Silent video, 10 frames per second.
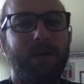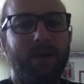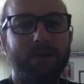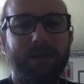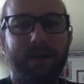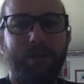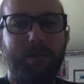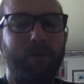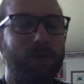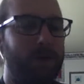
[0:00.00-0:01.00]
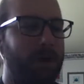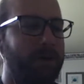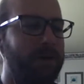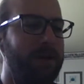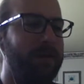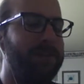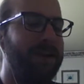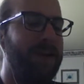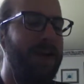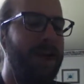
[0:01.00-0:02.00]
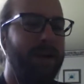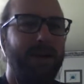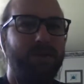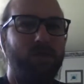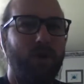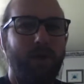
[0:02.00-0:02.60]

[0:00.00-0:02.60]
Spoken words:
Honestly, I will put all your names in a hat and draw